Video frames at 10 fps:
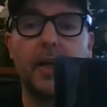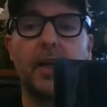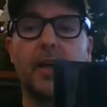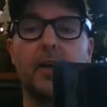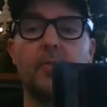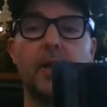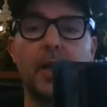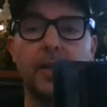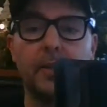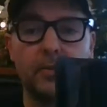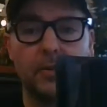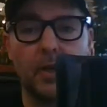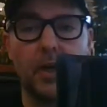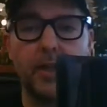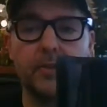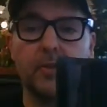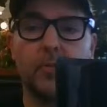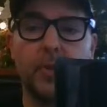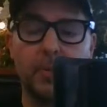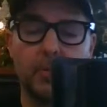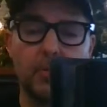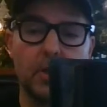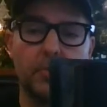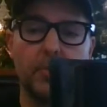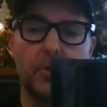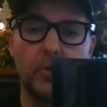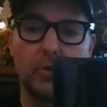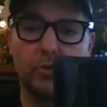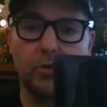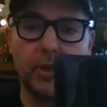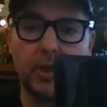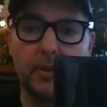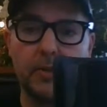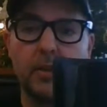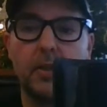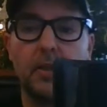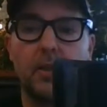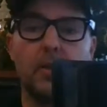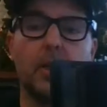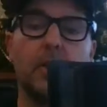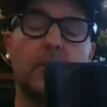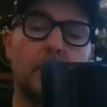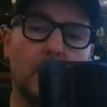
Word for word: Um, and hi to people come, who joining uh,